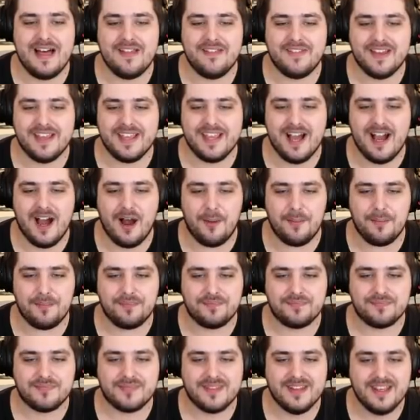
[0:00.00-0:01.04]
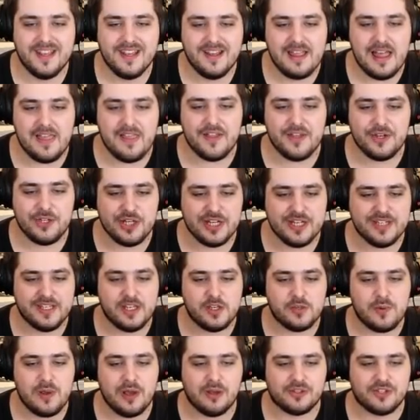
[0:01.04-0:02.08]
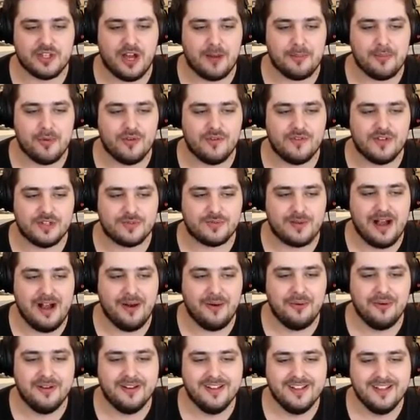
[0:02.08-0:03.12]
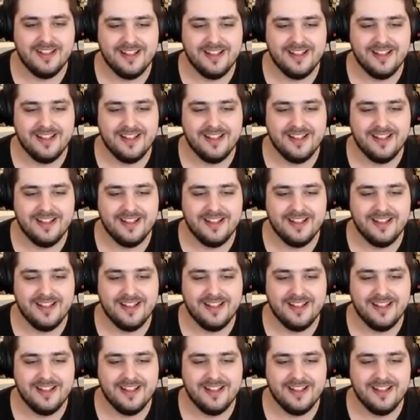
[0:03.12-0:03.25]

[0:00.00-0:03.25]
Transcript: that the um, and the Ginty's wheels aren't moving as well.